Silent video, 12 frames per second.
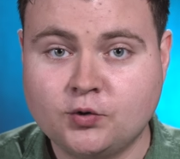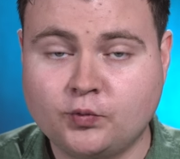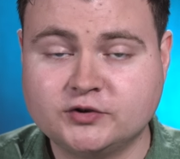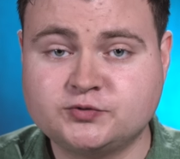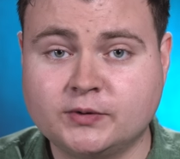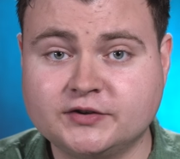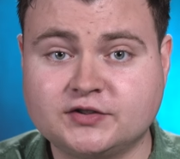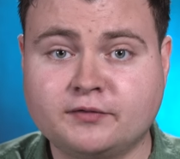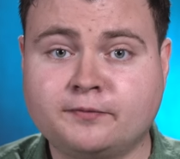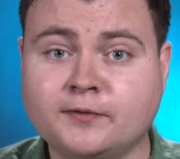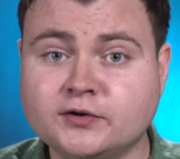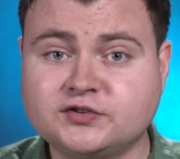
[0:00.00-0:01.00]
which was the
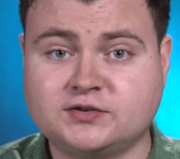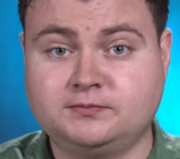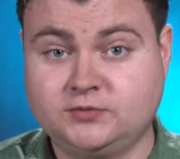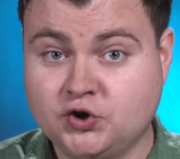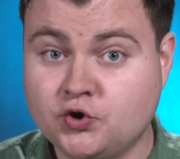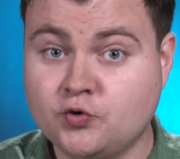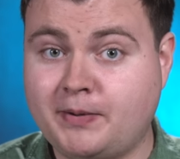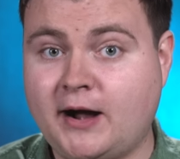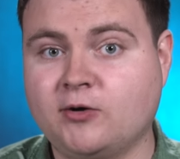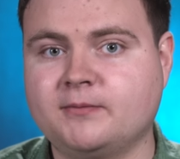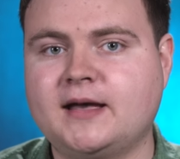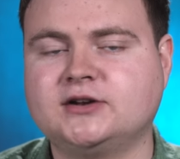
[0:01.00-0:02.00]
first new
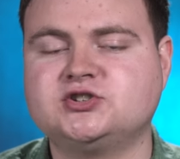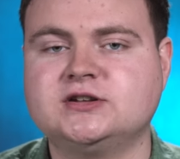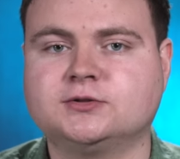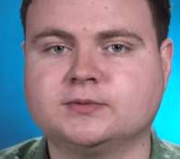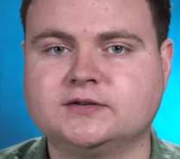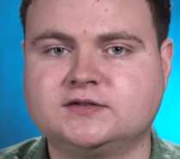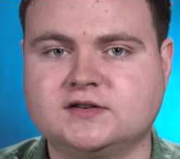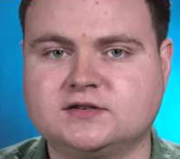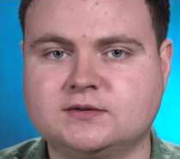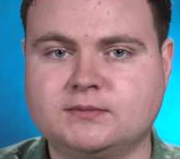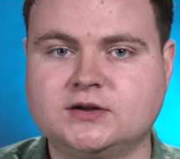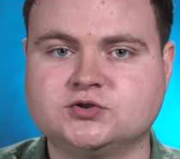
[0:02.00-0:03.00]
Power Mac G3
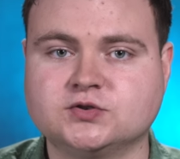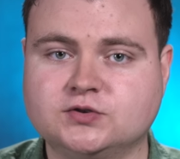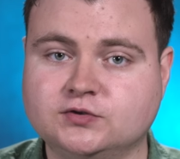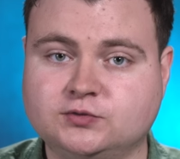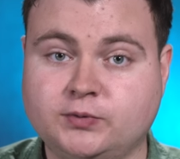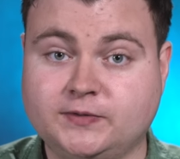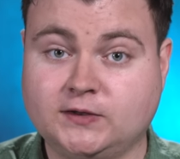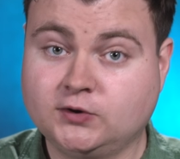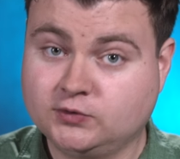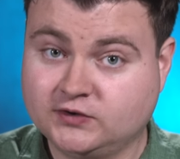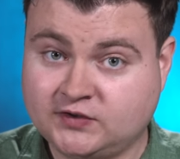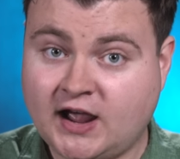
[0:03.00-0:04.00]
system introduced with the
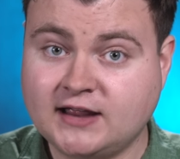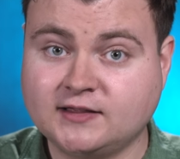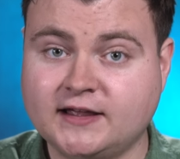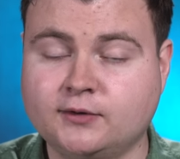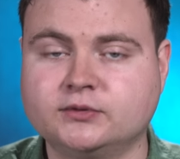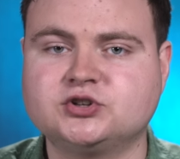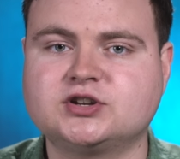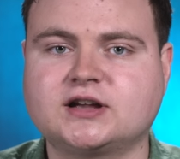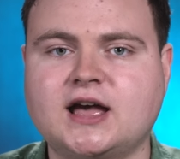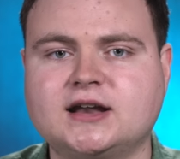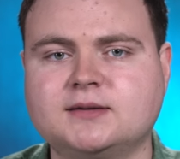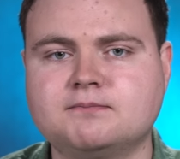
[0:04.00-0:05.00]
new design language to
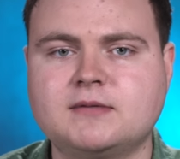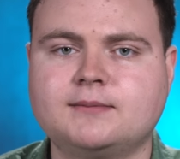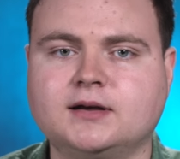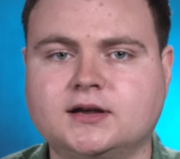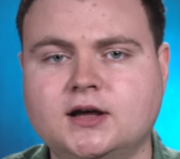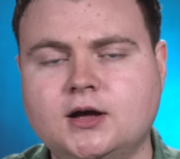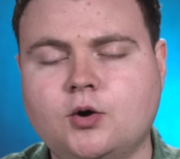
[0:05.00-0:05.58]
kind of mimic